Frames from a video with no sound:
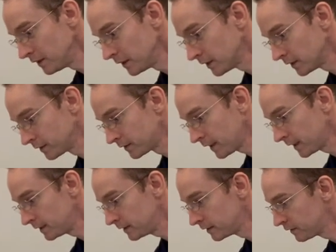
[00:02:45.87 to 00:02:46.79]
the
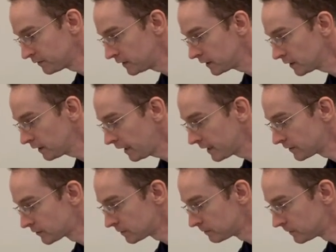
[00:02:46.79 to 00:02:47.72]
Tiny Love here
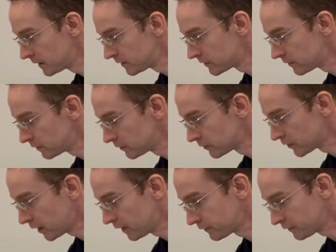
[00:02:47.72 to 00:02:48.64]
has some nice little
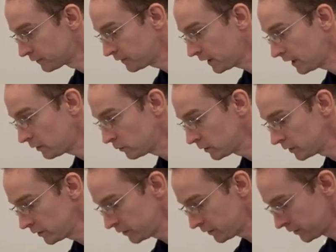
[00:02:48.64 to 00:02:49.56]
soft
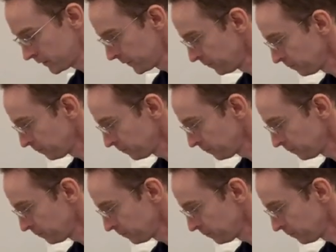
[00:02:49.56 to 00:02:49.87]
flowers